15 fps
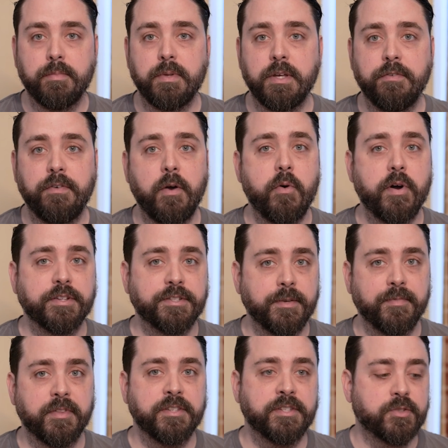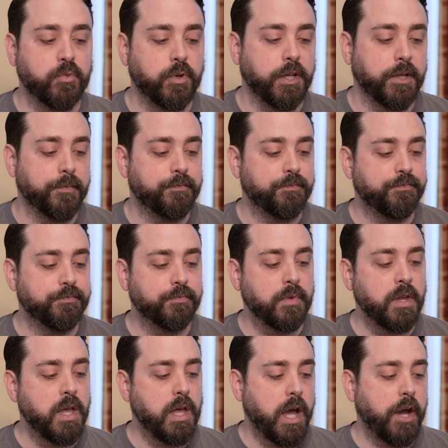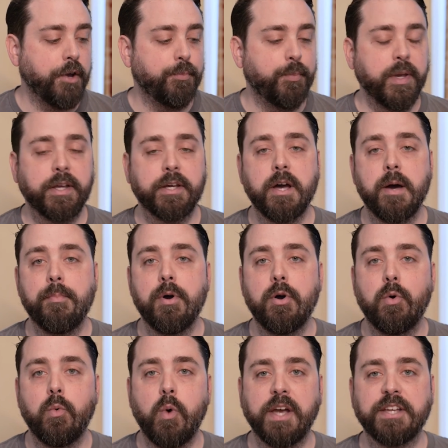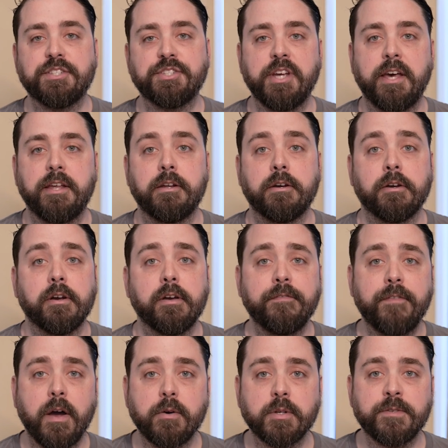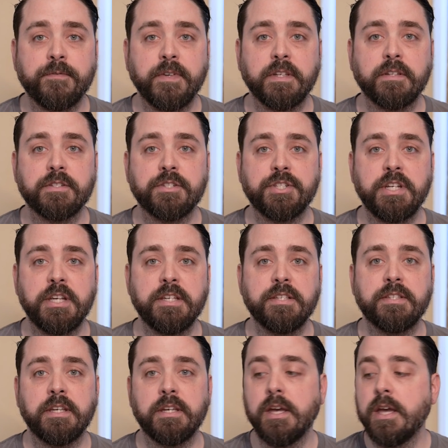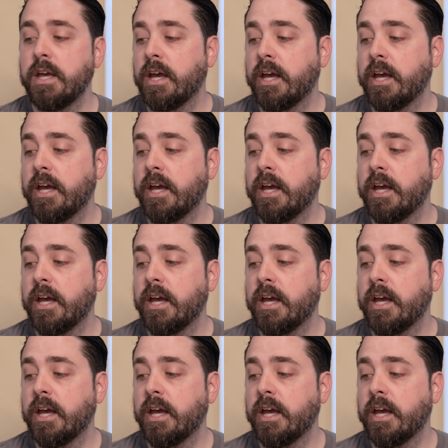if I want something sweet. I would pick up white cheddar if I was feeling cheesy.